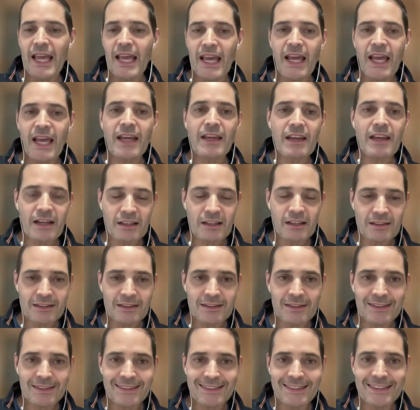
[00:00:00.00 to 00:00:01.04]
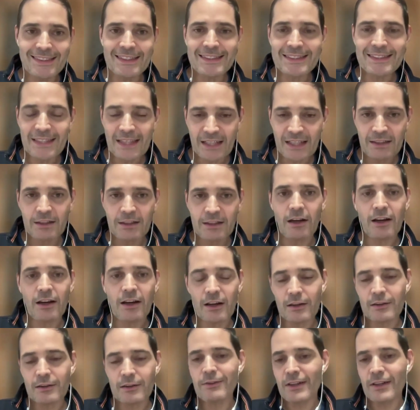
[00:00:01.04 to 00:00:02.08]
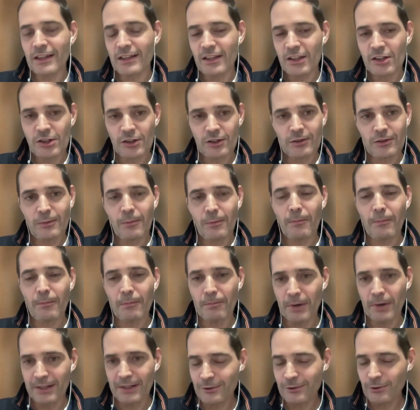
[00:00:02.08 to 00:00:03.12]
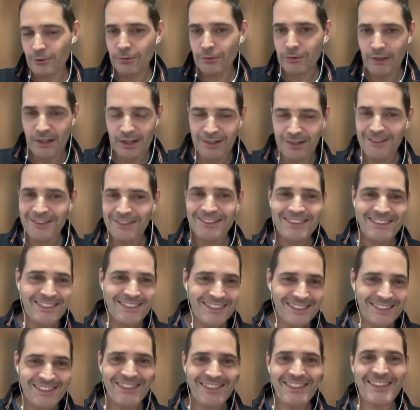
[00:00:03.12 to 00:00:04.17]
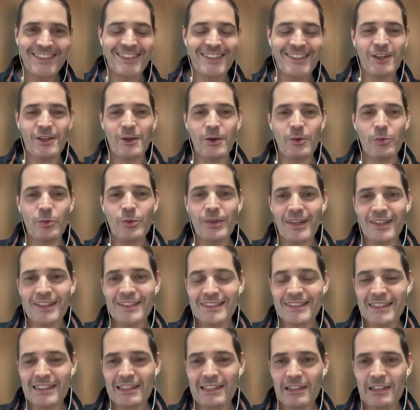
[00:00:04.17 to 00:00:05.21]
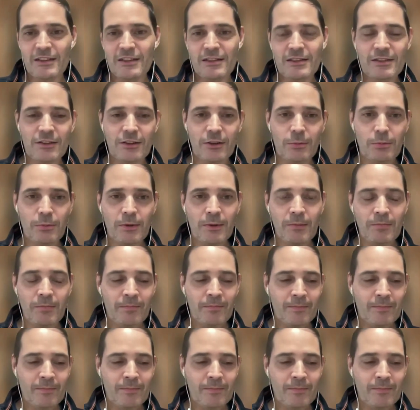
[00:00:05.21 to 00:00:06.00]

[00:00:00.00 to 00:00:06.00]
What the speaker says: AI design and validation. But so far, we are still in some